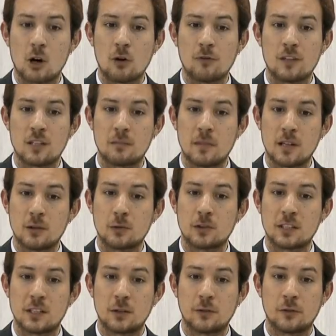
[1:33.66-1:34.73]
are of this metal
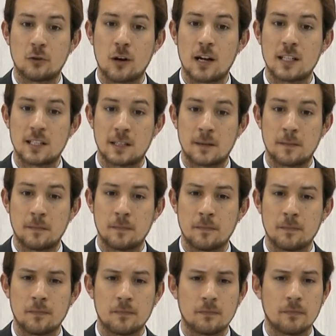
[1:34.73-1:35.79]
seal variety.
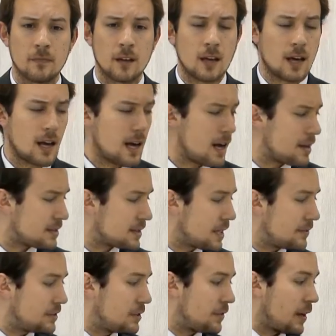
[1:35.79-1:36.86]
Our
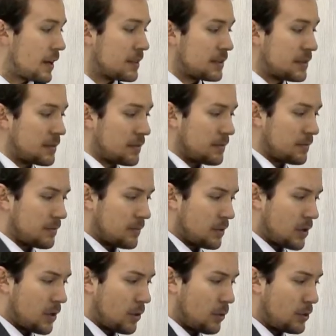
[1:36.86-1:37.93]
safety device,
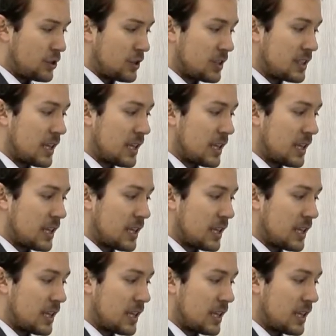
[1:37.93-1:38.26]
which is